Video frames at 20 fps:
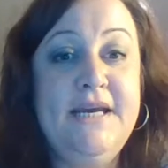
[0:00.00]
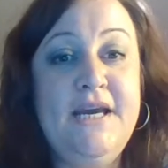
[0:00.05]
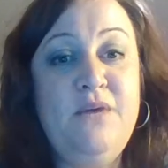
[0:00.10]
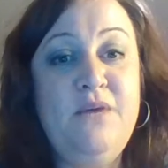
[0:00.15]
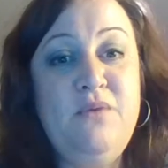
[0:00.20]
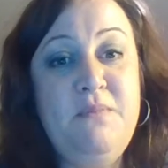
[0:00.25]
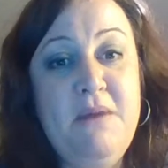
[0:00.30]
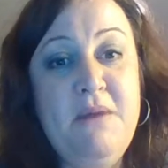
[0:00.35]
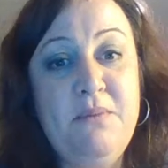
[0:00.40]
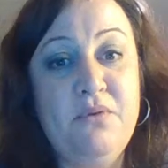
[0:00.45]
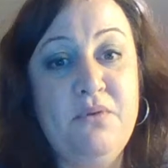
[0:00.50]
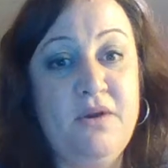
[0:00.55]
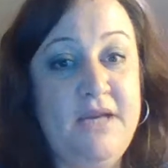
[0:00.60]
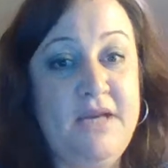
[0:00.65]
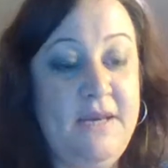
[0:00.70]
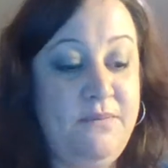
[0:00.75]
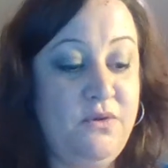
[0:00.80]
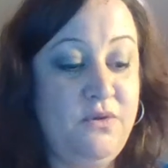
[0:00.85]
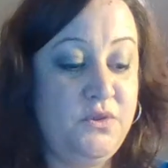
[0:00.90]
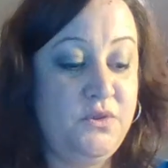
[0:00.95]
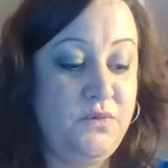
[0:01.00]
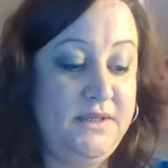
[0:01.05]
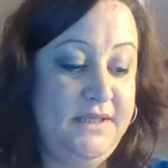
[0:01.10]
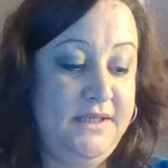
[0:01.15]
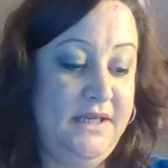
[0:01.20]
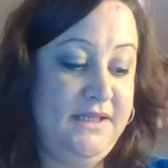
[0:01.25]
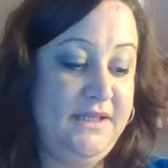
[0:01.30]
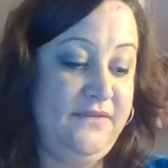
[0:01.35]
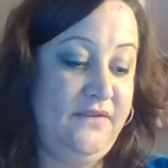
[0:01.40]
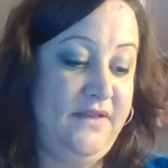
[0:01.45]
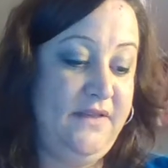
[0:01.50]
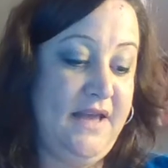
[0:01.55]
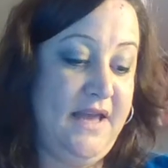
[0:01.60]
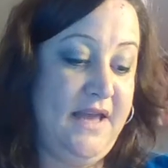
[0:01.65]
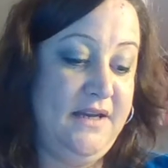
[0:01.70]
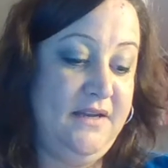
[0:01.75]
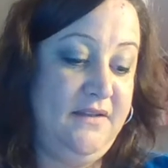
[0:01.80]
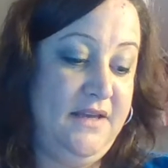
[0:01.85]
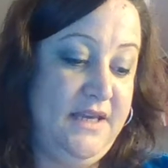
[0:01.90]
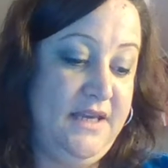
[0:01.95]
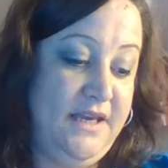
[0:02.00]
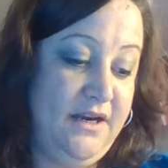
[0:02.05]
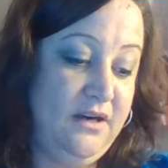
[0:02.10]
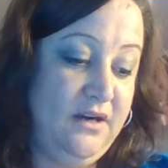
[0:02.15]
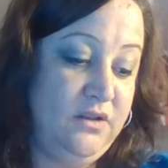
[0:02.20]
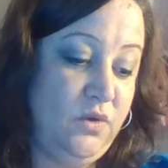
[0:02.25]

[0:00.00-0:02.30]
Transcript: And remember, keep those receipts for the end of the year.